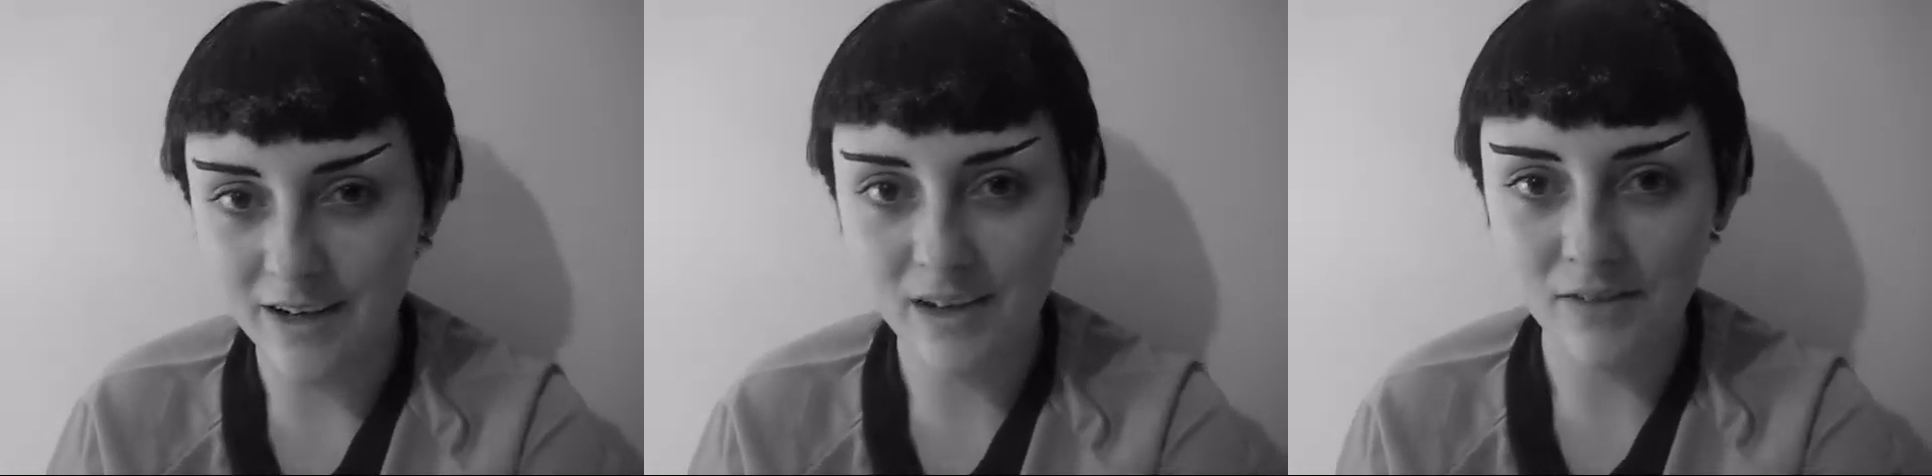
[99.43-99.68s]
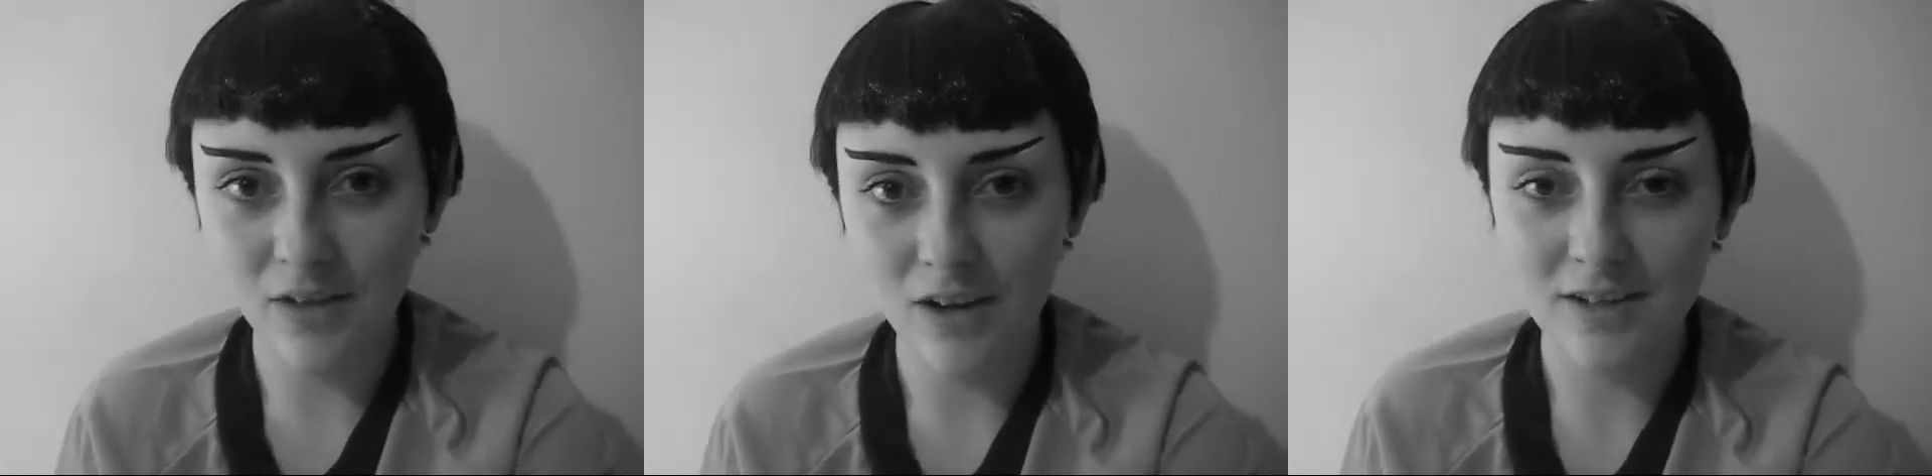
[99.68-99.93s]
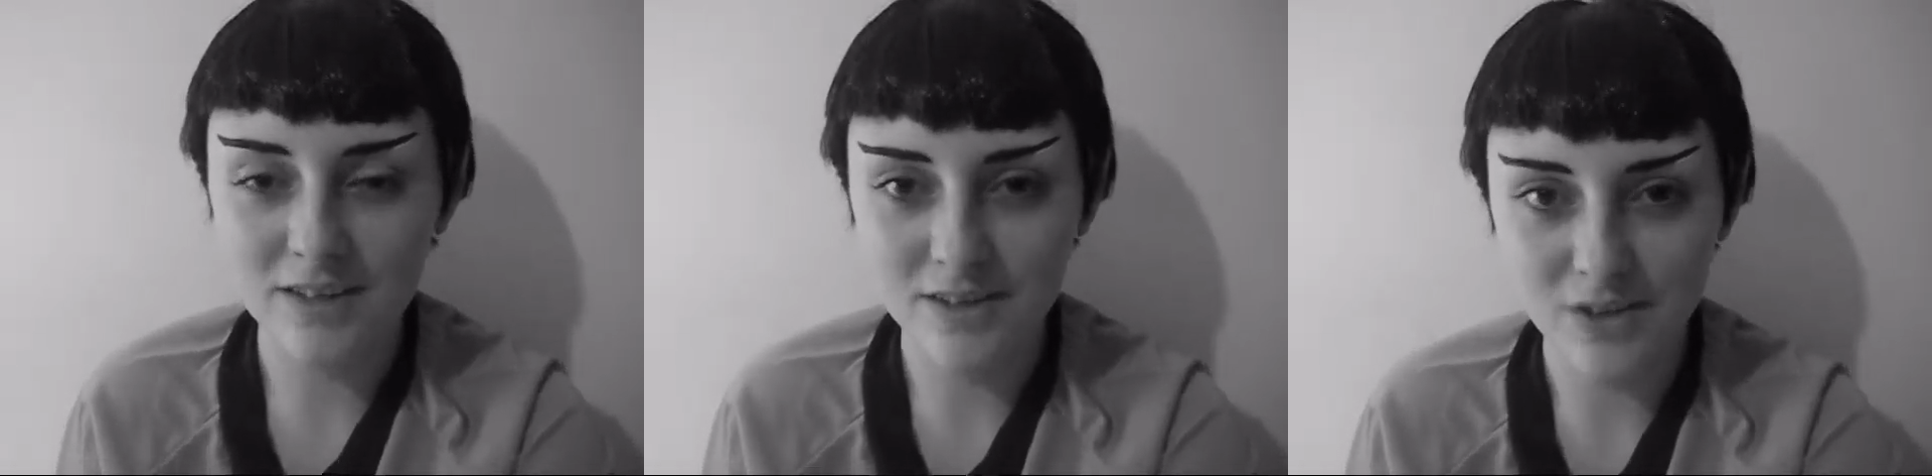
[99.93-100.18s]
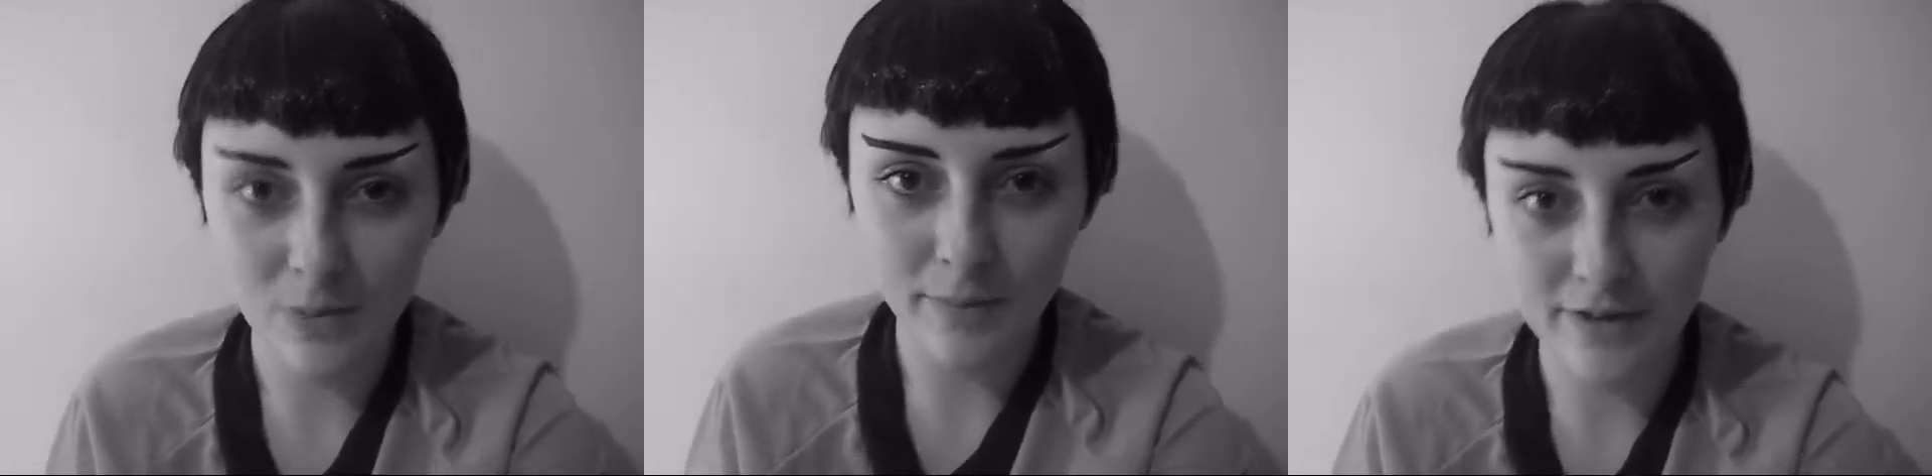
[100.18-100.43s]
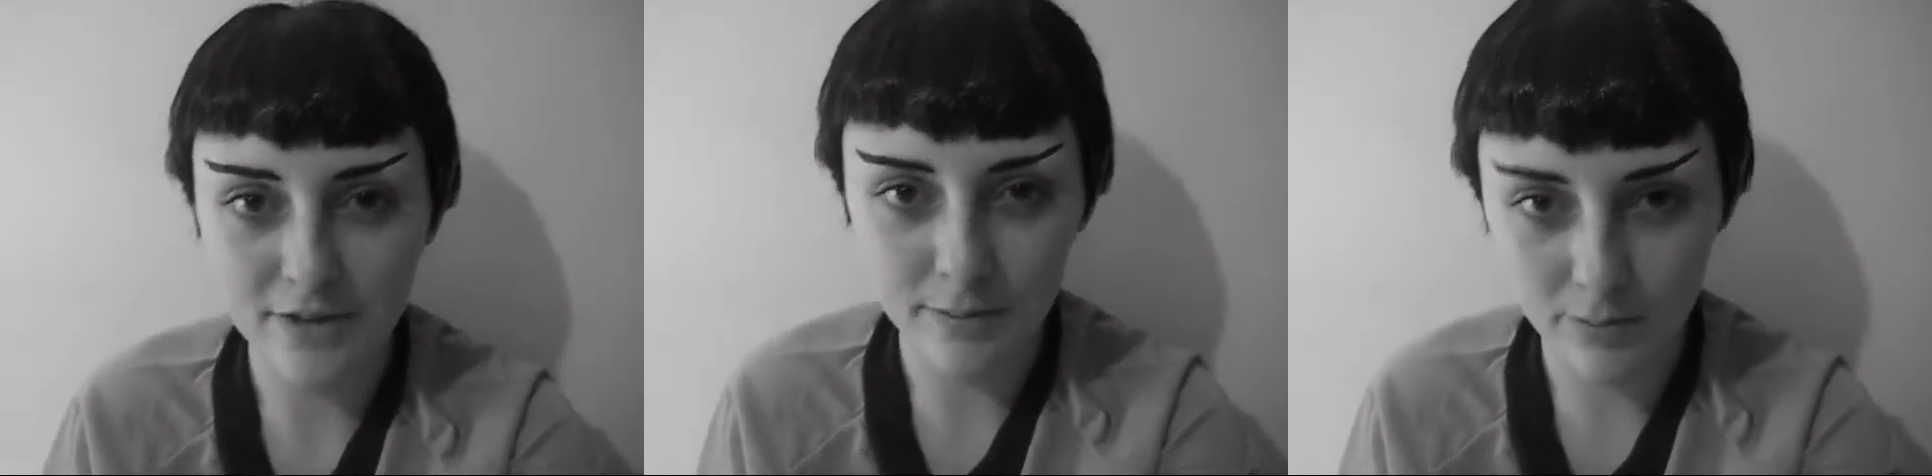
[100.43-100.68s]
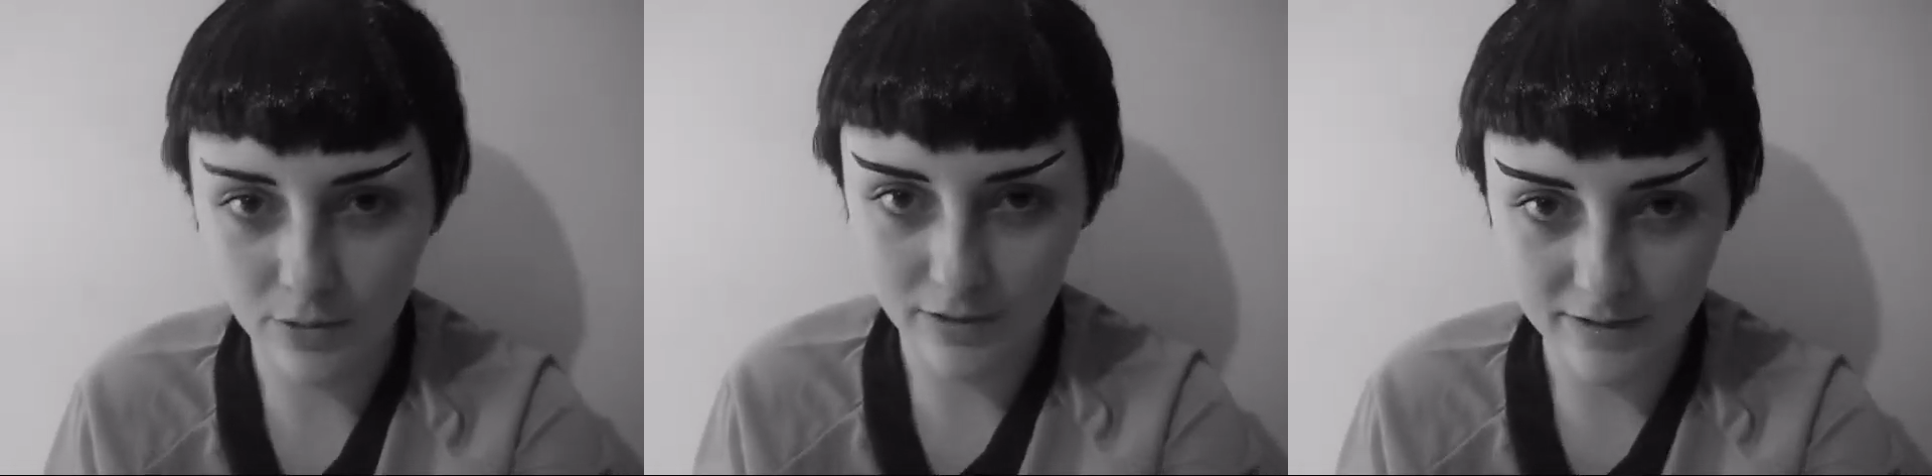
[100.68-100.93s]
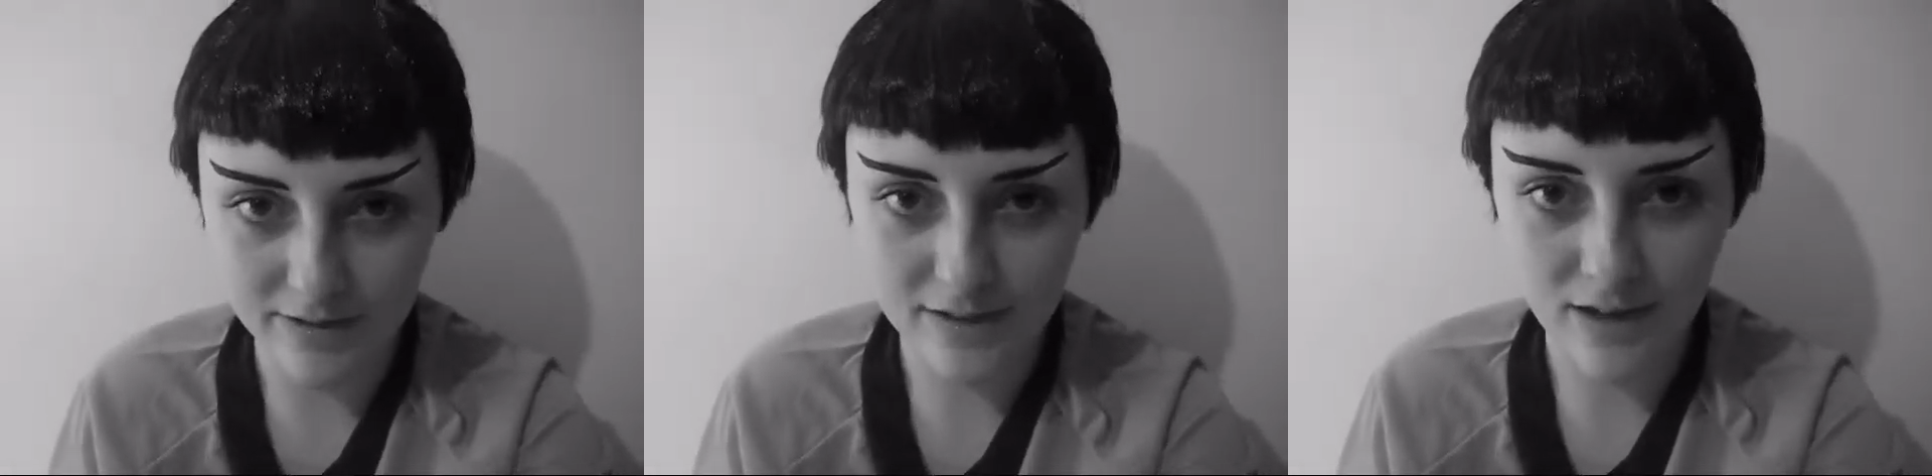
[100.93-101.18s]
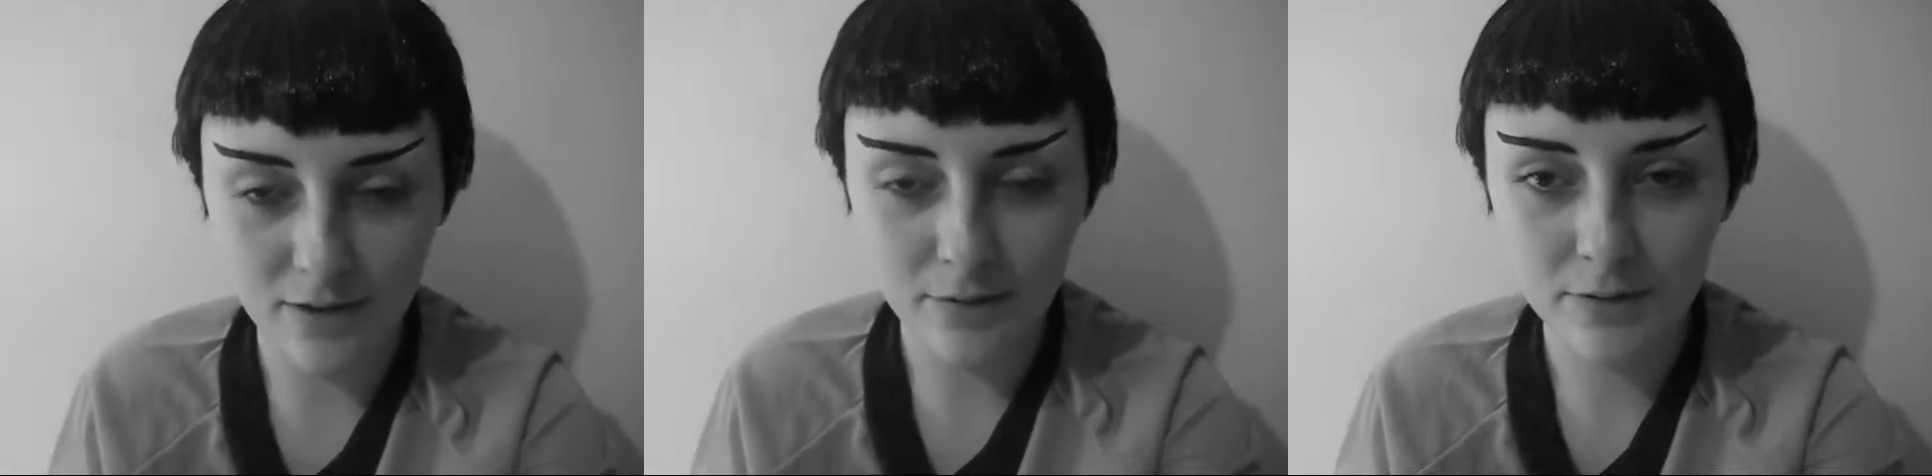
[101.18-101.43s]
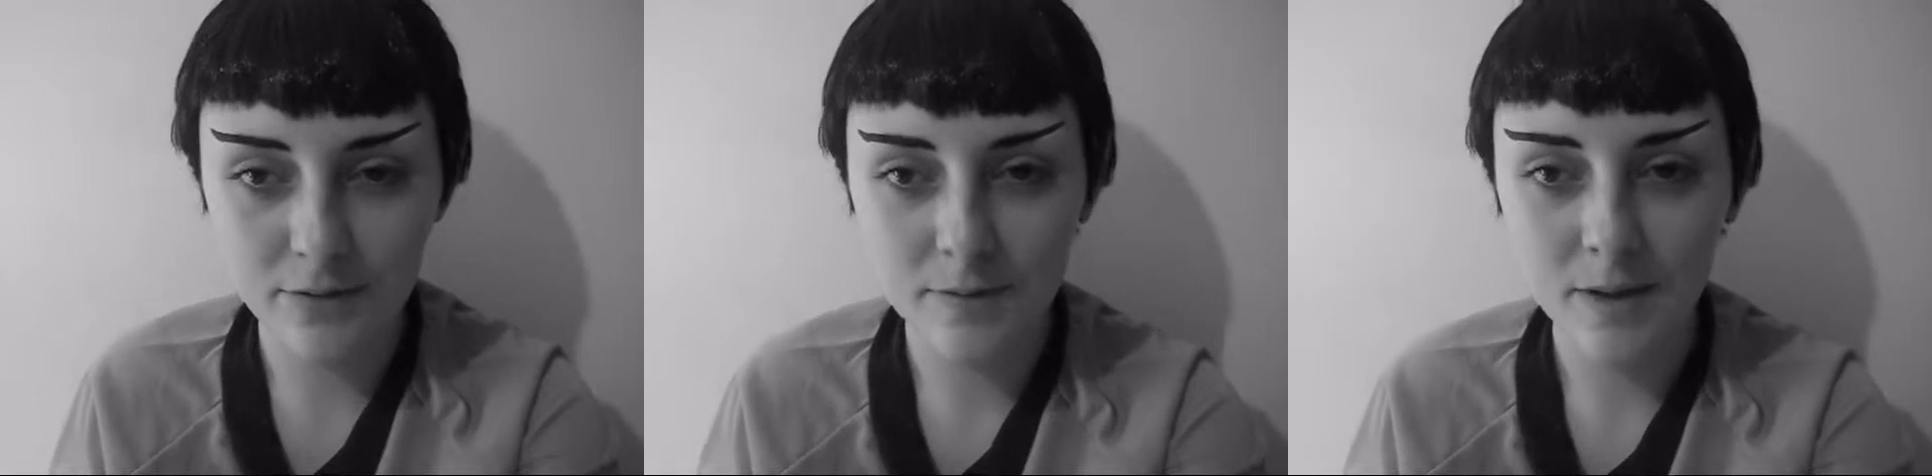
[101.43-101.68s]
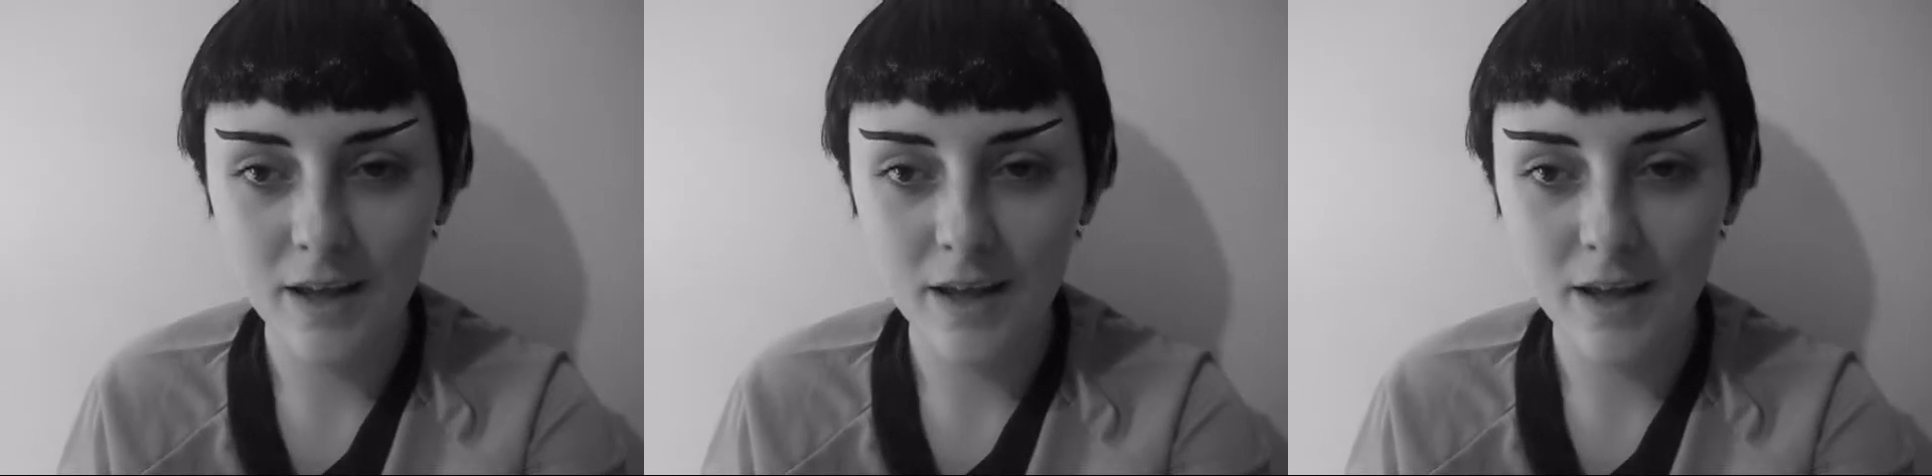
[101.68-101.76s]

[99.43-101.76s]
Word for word: I have lost so much important stuff.